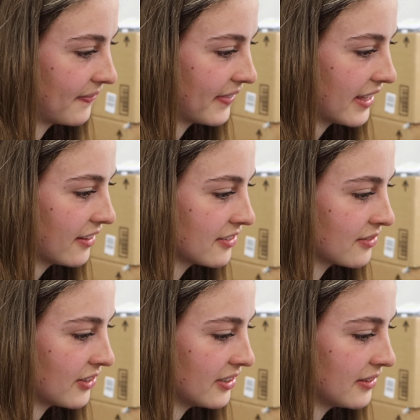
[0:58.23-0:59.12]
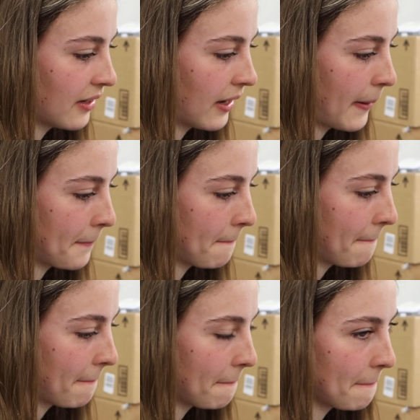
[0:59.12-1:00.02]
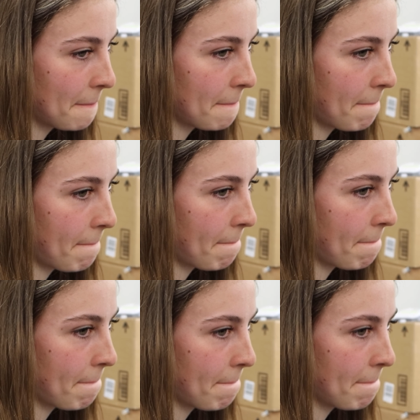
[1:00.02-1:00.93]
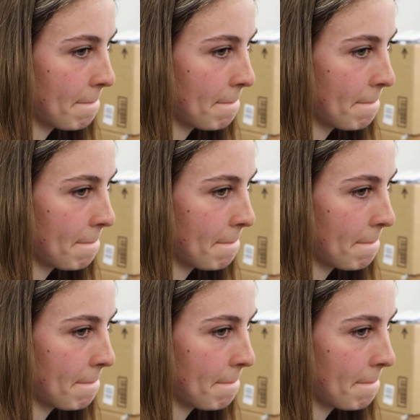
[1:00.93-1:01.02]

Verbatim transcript: Um, so she's a strong writer, which she's developed